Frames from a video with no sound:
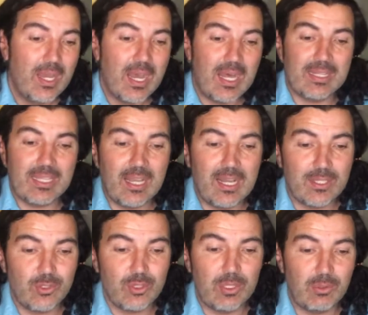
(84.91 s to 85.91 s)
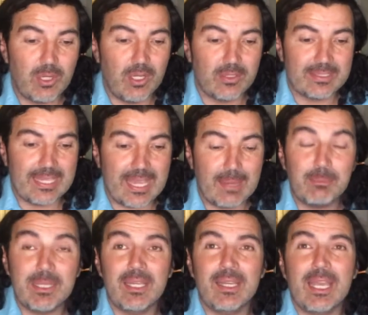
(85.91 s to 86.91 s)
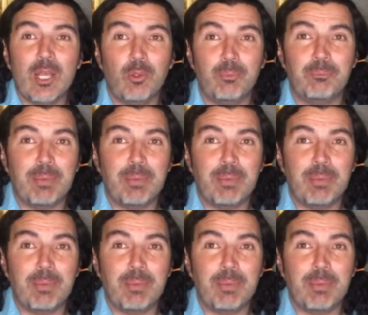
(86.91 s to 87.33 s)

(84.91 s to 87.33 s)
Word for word: Alejandro called Cambia El